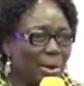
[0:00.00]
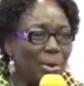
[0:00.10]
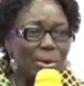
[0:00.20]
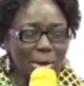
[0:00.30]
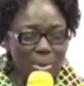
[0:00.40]

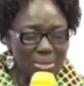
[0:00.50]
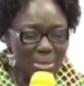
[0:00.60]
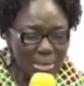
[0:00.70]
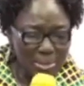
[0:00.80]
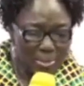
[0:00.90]
Okay, Your
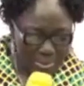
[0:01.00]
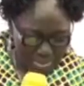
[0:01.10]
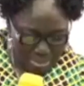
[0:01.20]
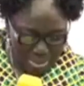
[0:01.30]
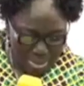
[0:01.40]
Excellency,
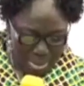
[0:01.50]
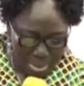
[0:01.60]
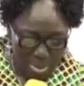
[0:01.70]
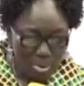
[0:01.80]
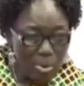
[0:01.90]

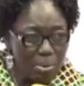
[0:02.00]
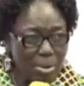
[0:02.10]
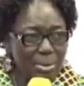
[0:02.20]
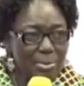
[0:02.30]
you know,